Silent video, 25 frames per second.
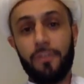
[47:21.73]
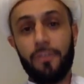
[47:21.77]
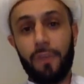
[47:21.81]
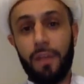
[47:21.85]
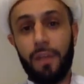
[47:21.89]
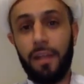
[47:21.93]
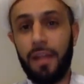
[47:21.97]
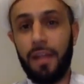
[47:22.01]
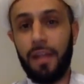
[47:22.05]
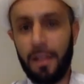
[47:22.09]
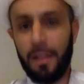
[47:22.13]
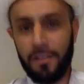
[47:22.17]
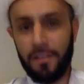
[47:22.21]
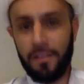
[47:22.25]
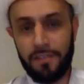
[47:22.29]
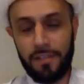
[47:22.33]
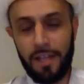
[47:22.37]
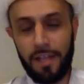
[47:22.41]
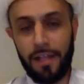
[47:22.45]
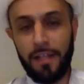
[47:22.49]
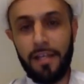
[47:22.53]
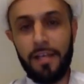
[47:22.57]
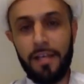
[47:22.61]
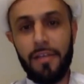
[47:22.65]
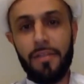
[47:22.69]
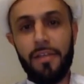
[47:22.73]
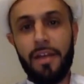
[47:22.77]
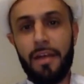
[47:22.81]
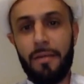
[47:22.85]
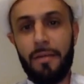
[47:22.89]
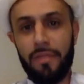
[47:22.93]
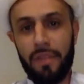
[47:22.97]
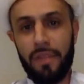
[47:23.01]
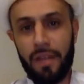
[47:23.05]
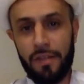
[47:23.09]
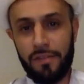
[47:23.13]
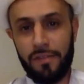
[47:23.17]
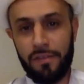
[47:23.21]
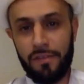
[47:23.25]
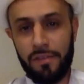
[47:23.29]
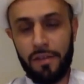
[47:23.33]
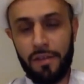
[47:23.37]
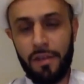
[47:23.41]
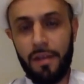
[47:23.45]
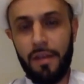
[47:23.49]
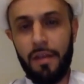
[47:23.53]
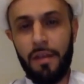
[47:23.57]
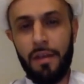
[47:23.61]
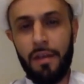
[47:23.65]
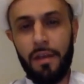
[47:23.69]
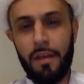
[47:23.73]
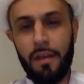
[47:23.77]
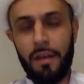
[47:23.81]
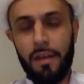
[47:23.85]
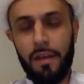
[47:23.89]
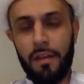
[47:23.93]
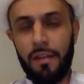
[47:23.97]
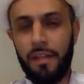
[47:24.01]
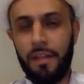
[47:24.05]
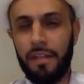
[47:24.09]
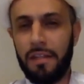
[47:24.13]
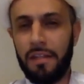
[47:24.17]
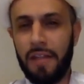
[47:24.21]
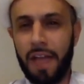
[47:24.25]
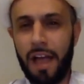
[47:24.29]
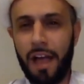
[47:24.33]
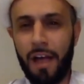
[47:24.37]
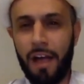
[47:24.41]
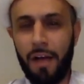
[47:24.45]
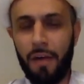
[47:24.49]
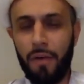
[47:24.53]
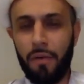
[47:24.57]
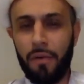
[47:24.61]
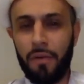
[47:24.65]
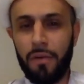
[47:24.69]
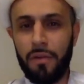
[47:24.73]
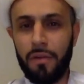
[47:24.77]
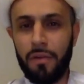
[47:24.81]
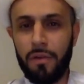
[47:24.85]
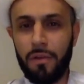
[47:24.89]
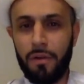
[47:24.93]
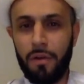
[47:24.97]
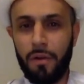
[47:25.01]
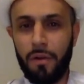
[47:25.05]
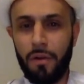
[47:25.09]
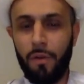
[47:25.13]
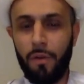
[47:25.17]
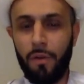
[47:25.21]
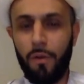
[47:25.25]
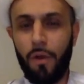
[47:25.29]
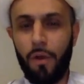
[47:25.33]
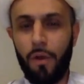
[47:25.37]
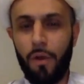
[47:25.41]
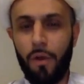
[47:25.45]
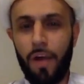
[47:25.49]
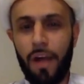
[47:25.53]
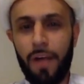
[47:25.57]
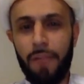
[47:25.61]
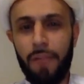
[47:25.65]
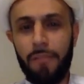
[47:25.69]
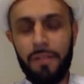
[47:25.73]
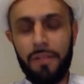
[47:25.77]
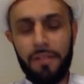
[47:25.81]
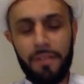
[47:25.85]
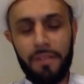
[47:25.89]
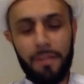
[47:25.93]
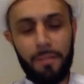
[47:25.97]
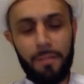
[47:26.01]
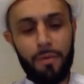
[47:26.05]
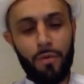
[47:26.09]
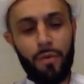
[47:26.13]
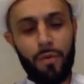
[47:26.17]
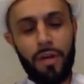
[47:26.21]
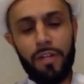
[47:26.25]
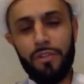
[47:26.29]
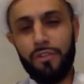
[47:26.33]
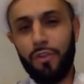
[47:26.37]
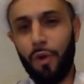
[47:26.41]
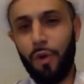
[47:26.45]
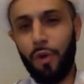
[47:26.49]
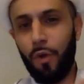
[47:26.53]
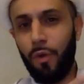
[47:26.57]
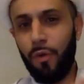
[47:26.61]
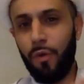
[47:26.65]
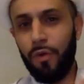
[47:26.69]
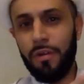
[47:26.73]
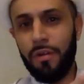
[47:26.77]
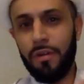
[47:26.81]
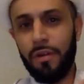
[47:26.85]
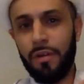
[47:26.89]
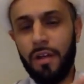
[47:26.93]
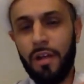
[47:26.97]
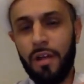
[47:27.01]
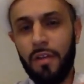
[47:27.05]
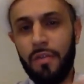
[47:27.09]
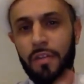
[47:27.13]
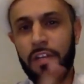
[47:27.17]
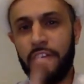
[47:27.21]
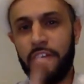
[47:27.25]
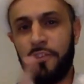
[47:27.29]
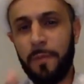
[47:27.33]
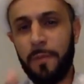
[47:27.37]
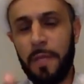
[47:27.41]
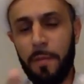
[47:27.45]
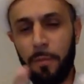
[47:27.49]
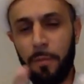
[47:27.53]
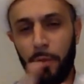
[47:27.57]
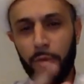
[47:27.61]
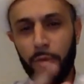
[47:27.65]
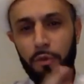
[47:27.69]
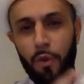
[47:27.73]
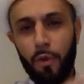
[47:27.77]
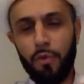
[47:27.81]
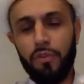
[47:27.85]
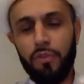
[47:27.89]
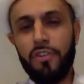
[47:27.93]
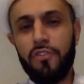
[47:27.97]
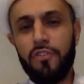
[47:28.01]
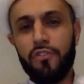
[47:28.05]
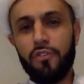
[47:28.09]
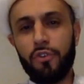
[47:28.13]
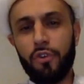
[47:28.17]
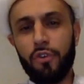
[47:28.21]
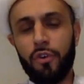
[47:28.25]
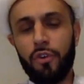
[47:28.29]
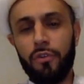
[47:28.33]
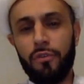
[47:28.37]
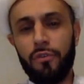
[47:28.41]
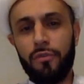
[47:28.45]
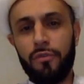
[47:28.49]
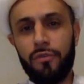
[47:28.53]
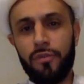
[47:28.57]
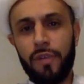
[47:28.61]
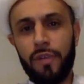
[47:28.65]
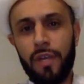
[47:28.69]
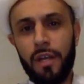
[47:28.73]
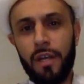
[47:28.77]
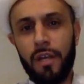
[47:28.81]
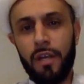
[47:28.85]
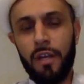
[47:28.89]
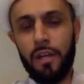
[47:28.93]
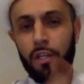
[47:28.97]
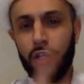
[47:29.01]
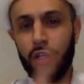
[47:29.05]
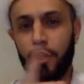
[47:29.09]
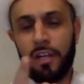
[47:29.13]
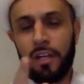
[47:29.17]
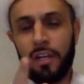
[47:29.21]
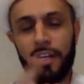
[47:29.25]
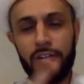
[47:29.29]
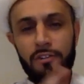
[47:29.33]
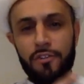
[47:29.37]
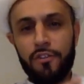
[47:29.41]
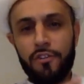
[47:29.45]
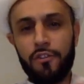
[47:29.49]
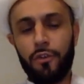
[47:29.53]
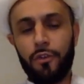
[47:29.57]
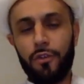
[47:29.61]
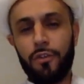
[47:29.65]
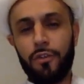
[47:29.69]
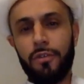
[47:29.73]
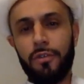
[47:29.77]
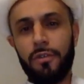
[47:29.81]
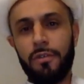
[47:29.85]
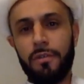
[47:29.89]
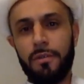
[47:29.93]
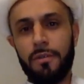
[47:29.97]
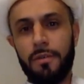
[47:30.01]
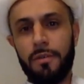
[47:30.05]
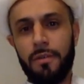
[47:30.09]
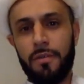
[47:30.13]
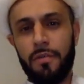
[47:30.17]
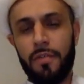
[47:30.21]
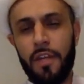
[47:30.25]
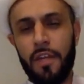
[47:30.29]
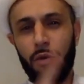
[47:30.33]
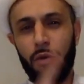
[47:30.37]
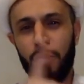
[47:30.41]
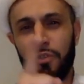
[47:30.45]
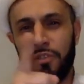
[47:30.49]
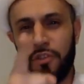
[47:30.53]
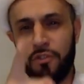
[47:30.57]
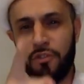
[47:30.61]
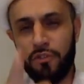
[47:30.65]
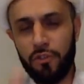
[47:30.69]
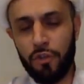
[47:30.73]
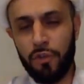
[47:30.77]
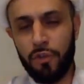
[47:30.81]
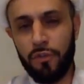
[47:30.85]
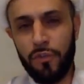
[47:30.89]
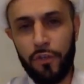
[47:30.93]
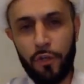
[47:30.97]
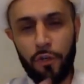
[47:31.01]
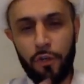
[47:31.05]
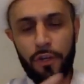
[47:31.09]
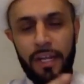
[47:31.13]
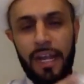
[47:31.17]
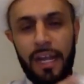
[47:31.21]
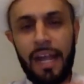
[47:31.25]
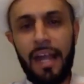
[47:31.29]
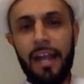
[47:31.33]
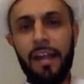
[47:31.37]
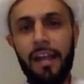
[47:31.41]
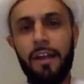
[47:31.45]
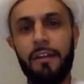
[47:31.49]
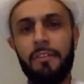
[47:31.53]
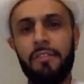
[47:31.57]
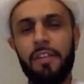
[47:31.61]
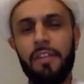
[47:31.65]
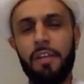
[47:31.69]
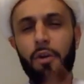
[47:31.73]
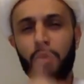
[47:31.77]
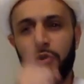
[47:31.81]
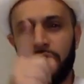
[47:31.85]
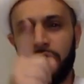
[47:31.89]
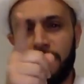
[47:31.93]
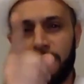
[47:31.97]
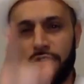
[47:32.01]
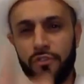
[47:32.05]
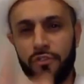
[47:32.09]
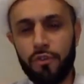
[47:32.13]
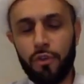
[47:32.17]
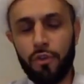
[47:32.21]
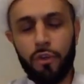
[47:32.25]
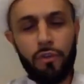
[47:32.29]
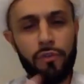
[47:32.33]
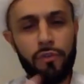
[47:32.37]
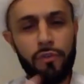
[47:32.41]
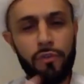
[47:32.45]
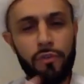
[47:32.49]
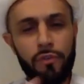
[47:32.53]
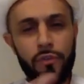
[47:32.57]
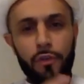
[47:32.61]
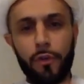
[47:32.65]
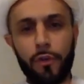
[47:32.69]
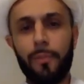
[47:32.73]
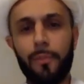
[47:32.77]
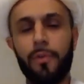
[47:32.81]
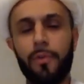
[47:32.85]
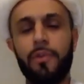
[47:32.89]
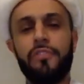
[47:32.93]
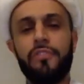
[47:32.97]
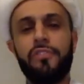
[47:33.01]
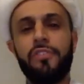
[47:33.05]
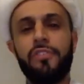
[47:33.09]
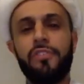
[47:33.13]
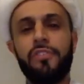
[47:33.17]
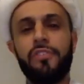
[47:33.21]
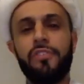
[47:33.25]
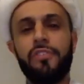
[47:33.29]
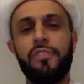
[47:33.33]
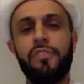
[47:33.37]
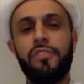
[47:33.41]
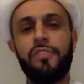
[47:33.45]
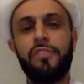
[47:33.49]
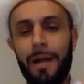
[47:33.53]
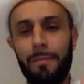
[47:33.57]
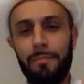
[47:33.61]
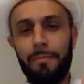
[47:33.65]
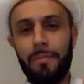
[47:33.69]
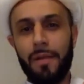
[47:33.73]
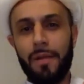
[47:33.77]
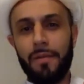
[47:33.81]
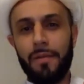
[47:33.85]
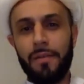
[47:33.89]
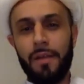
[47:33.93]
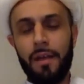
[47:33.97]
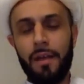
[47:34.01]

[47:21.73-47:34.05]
Allah is telling them that, that now O oh, Muhammad, number one, don't, these people don't deserve your concern. They don't deserve your care. They don't deserve your mercy, O oh, Muhammad.